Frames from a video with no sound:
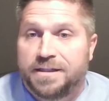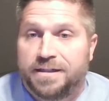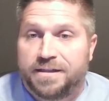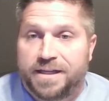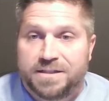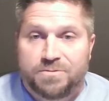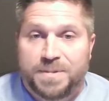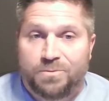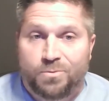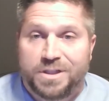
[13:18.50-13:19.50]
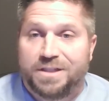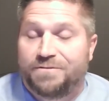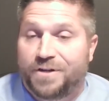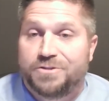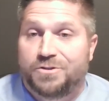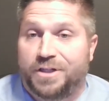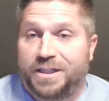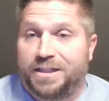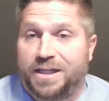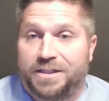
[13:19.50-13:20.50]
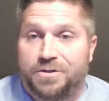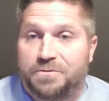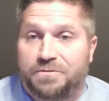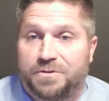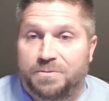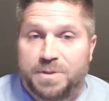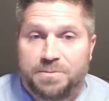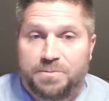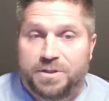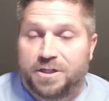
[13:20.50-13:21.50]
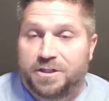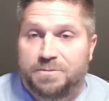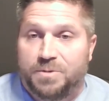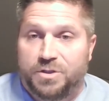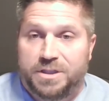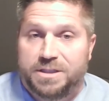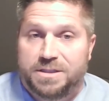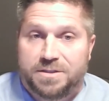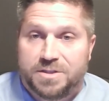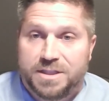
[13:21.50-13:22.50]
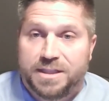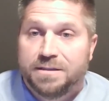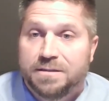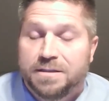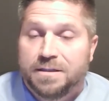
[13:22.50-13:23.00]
And that's been really frustrating, I know, for the people in our community to see.